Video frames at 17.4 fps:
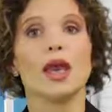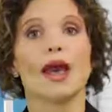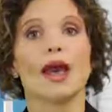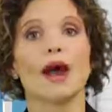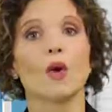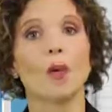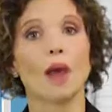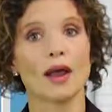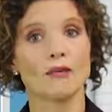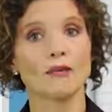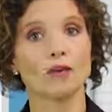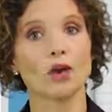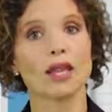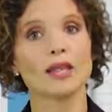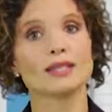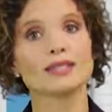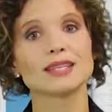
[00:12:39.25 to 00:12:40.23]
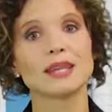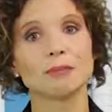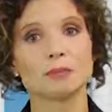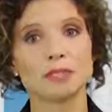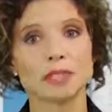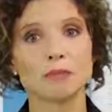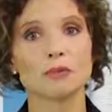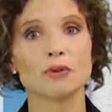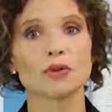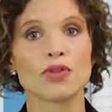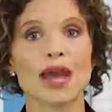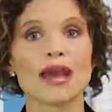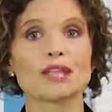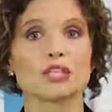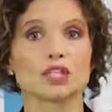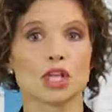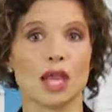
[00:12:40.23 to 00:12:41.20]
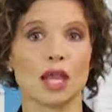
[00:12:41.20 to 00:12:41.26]
However, in September,
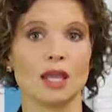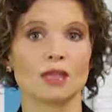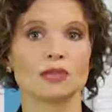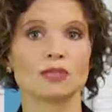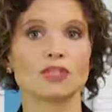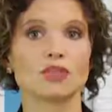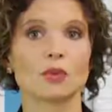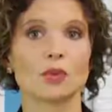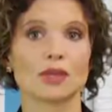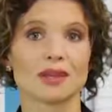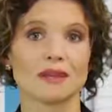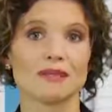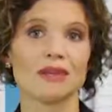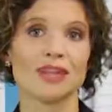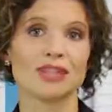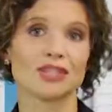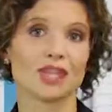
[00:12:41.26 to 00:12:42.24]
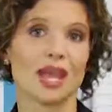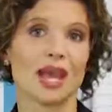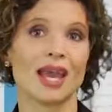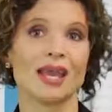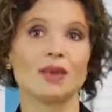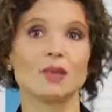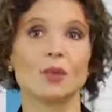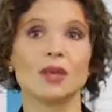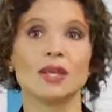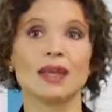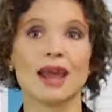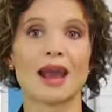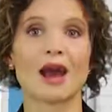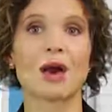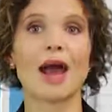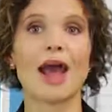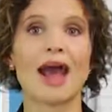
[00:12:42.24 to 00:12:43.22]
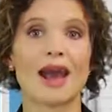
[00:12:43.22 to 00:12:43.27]
that changed with FHA. We
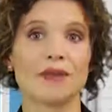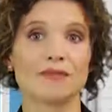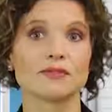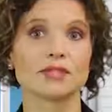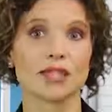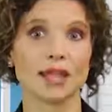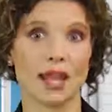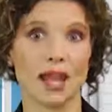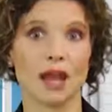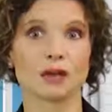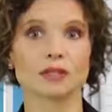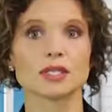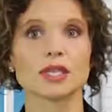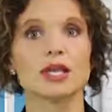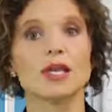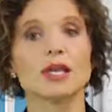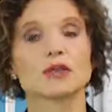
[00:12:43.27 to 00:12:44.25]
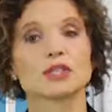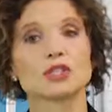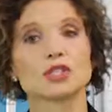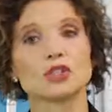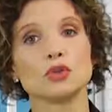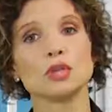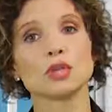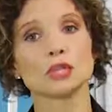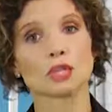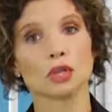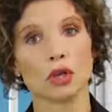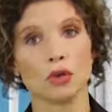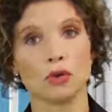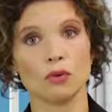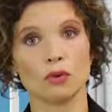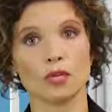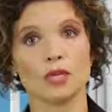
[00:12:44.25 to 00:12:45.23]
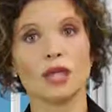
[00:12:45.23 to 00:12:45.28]
now have to count the student
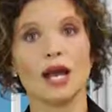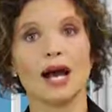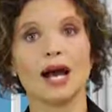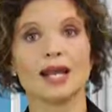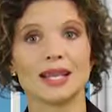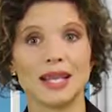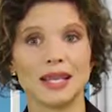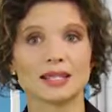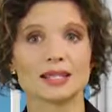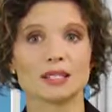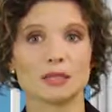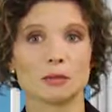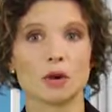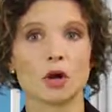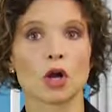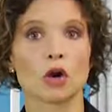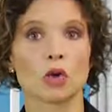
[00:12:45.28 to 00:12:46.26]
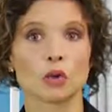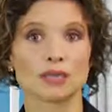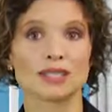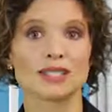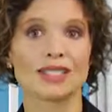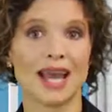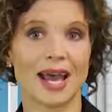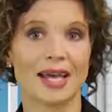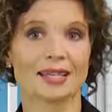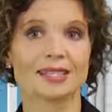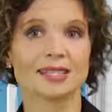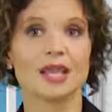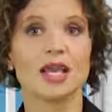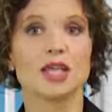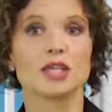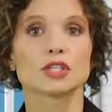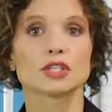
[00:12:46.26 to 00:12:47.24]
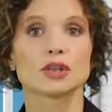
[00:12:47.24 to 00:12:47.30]
loan against the borrower's debts.
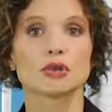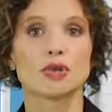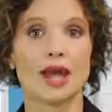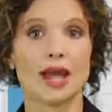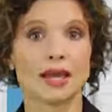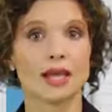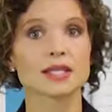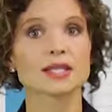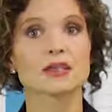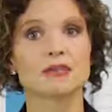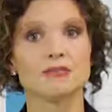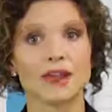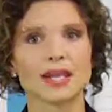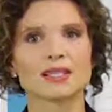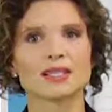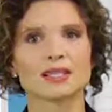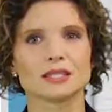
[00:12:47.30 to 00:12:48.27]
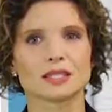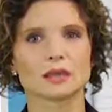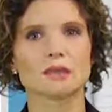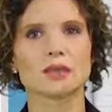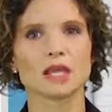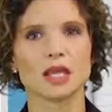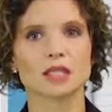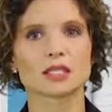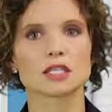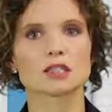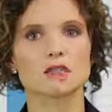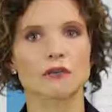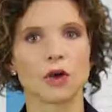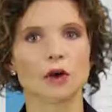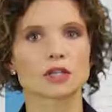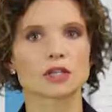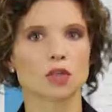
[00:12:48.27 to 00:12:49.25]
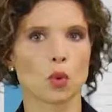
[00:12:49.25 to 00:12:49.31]
So that has affected some things as
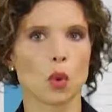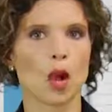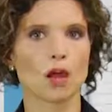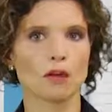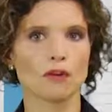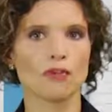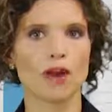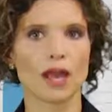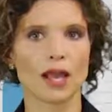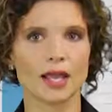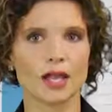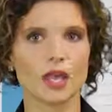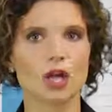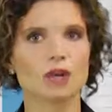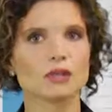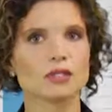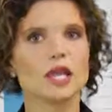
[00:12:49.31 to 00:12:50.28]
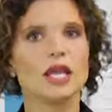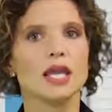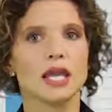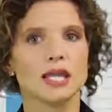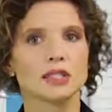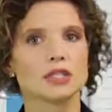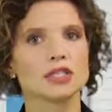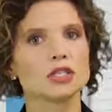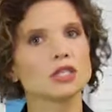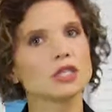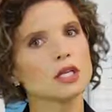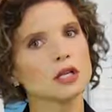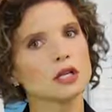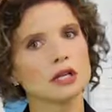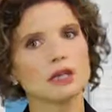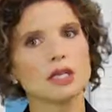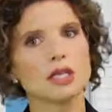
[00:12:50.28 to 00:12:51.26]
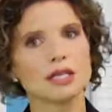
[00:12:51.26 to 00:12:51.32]
far as qualifying goes. It's just a
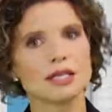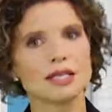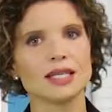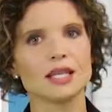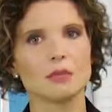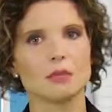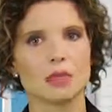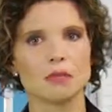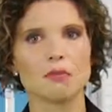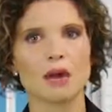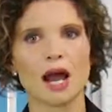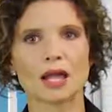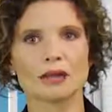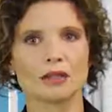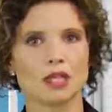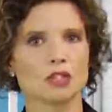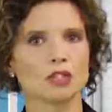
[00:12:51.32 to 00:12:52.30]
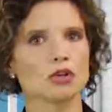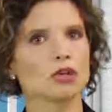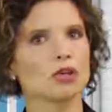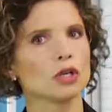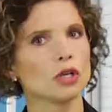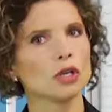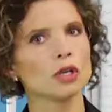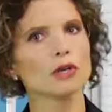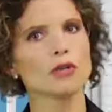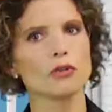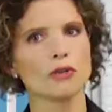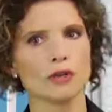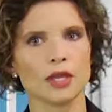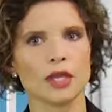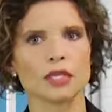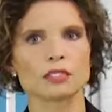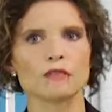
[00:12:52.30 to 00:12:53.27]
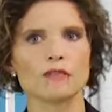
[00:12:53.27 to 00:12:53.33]
good thing to keep in mind. These are good little
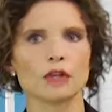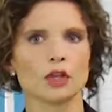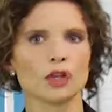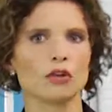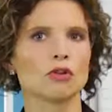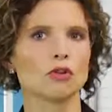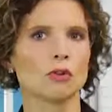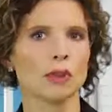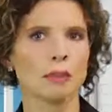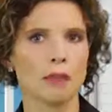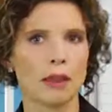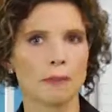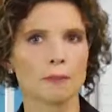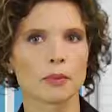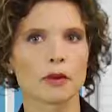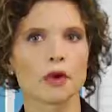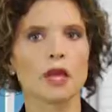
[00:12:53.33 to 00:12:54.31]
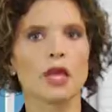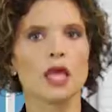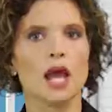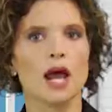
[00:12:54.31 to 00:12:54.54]
things for you to remember